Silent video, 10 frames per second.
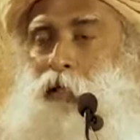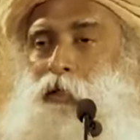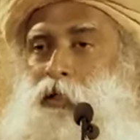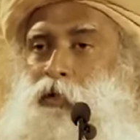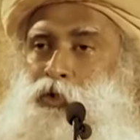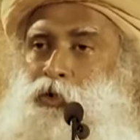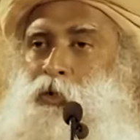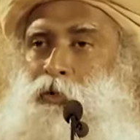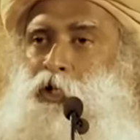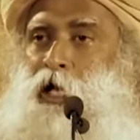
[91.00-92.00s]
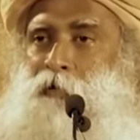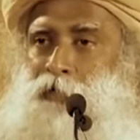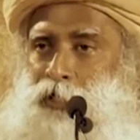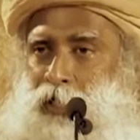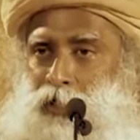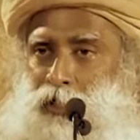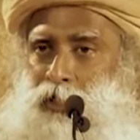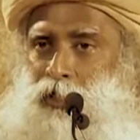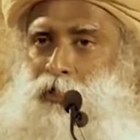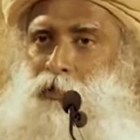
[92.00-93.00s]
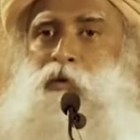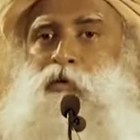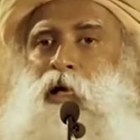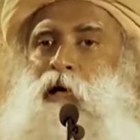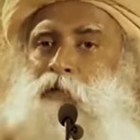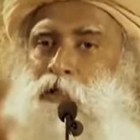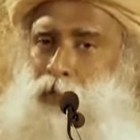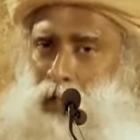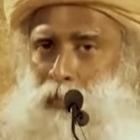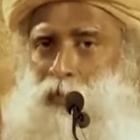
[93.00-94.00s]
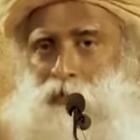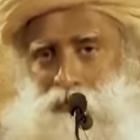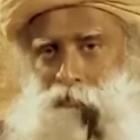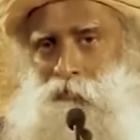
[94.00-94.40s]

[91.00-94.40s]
I think you should also have a strategy not to allow that to happen.